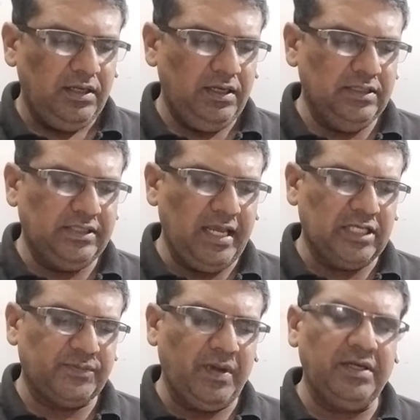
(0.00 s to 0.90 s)
is
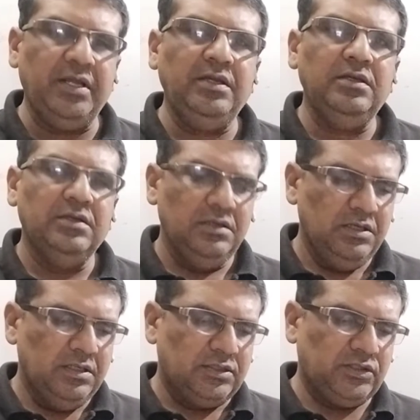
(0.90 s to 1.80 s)
expanding
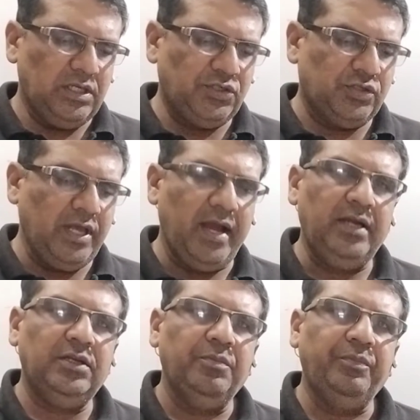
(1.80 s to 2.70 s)
such that